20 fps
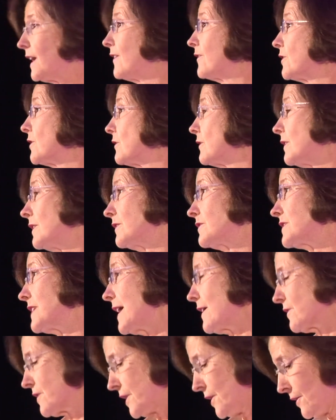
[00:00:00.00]
Governor of
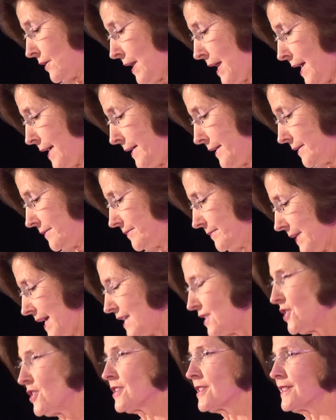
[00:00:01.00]
South Carolina.
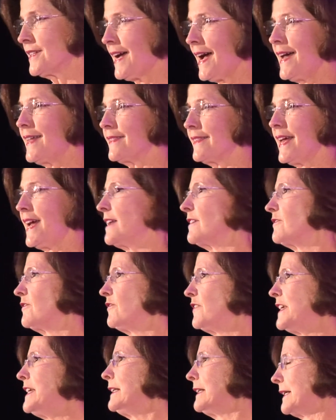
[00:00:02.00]
I just got that
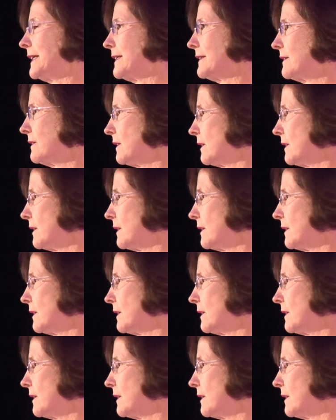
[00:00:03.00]
feeling.